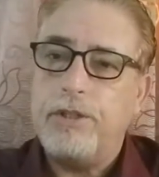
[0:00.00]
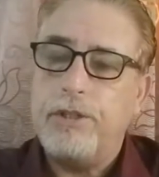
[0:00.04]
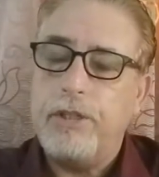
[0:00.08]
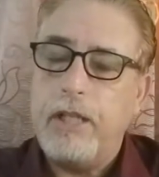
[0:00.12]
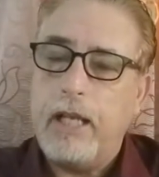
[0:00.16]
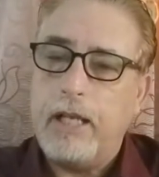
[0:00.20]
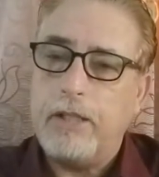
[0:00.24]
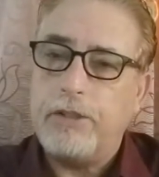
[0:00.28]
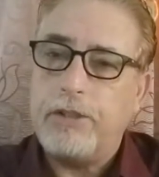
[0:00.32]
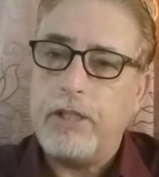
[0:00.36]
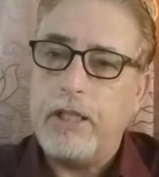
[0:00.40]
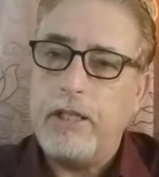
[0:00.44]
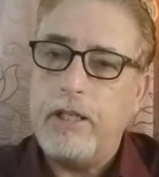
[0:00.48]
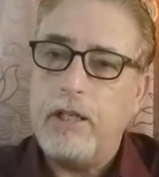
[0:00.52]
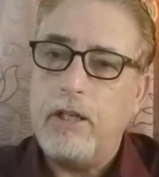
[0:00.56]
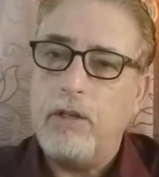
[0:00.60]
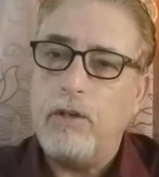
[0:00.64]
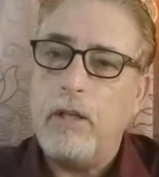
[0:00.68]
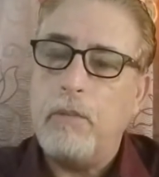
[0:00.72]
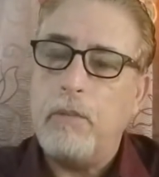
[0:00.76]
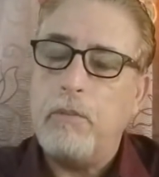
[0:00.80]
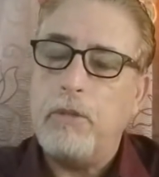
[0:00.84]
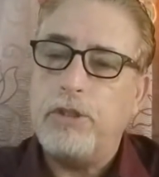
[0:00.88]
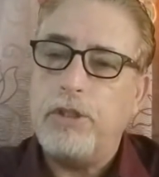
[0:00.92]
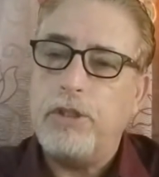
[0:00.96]
Yes, I do.
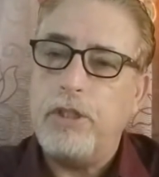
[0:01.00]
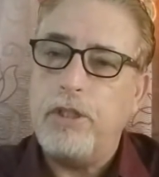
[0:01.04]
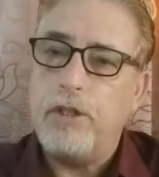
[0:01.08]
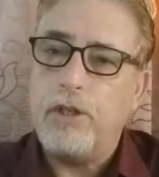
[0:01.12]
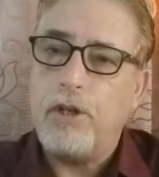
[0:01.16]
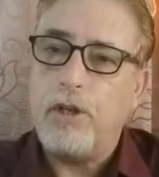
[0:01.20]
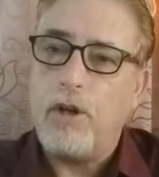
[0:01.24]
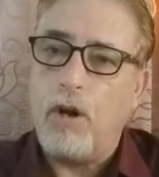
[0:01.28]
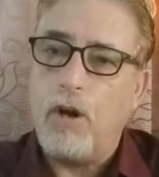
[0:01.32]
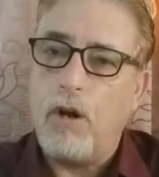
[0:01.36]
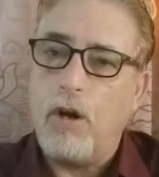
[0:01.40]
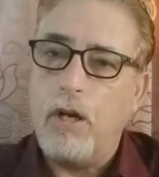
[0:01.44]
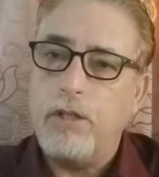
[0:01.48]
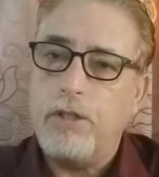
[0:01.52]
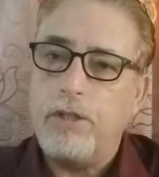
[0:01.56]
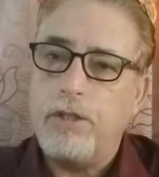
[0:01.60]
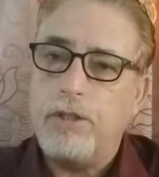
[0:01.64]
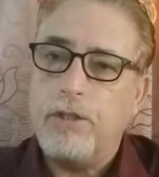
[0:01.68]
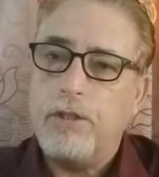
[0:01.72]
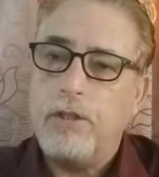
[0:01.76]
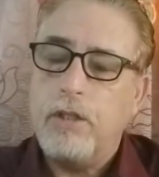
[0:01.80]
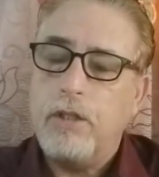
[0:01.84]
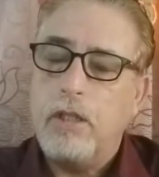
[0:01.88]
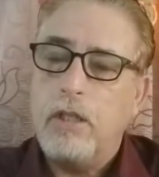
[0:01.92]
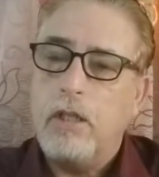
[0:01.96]
Let me see your
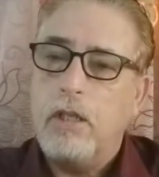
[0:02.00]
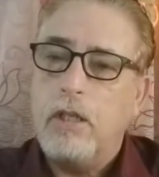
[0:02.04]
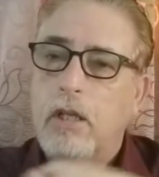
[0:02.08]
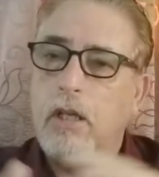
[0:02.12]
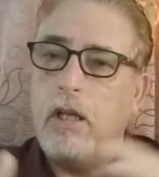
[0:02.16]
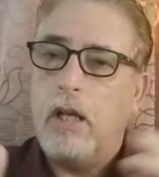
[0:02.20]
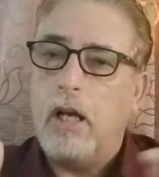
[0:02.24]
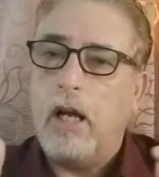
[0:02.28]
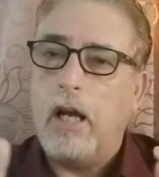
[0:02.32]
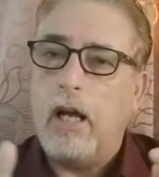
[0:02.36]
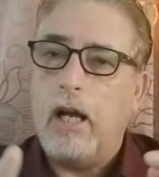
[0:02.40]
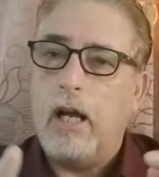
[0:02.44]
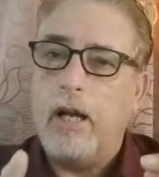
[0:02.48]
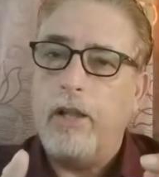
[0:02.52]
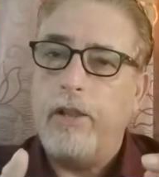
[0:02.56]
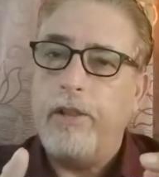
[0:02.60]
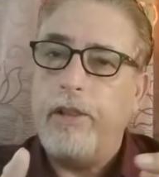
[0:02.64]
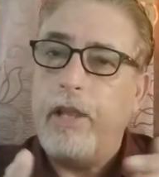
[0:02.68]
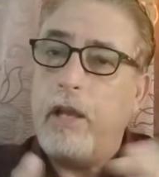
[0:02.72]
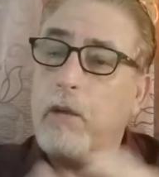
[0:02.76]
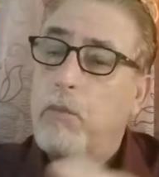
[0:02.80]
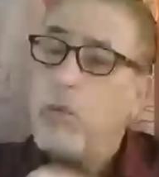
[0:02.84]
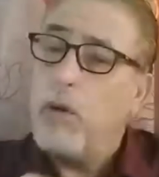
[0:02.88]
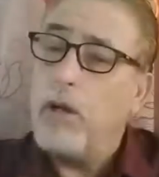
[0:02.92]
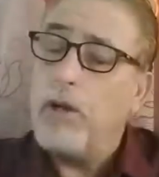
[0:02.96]
cards.
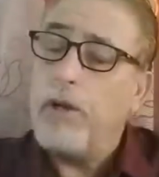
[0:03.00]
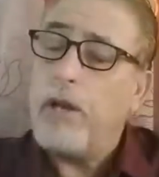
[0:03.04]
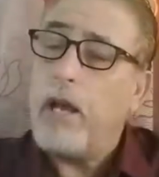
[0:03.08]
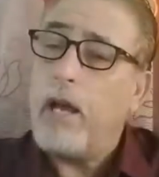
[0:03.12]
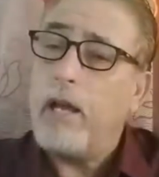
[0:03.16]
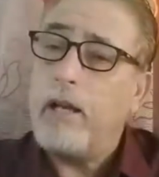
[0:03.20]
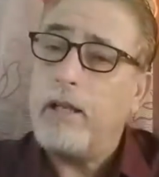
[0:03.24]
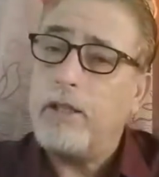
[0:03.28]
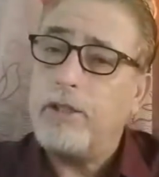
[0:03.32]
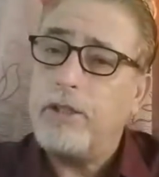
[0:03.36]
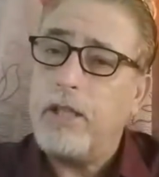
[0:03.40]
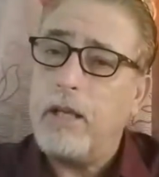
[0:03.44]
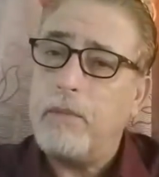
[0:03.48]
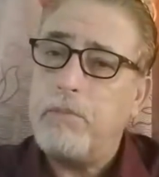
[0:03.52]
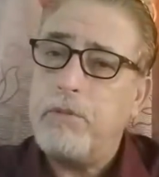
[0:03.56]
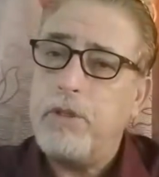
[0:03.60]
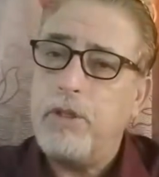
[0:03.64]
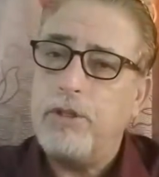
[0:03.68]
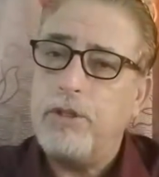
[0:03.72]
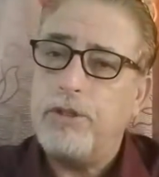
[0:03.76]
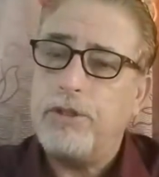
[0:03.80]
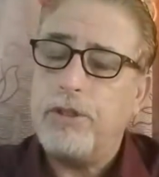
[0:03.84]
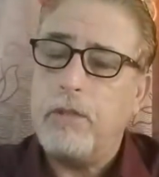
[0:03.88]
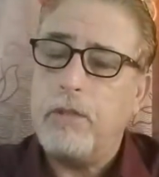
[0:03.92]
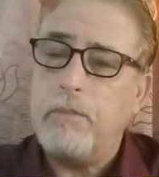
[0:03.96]
They will not accept you
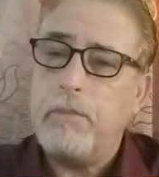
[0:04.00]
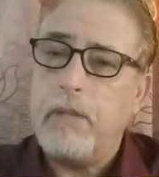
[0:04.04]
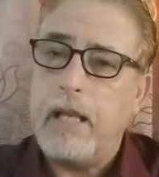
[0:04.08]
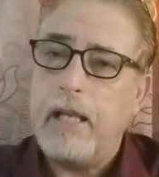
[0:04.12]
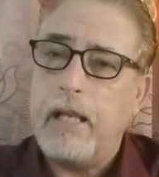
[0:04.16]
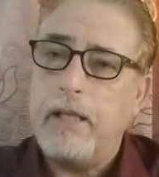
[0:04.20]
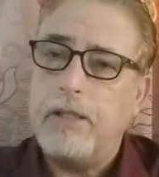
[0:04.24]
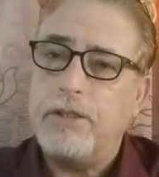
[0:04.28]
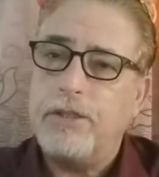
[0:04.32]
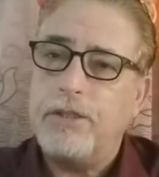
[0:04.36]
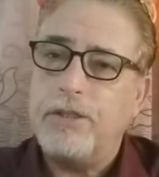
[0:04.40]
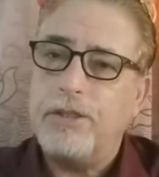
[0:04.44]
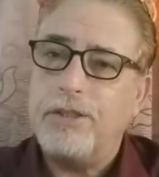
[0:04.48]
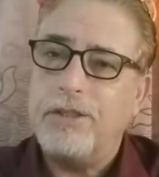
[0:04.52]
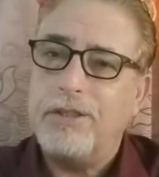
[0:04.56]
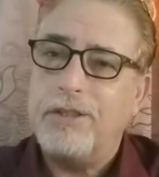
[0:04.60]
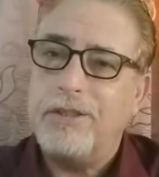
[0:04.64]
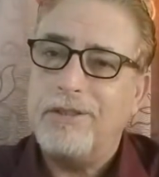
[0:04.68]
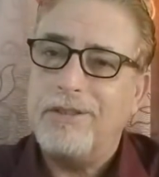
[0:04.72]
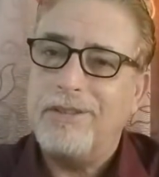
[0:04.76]
in some cases.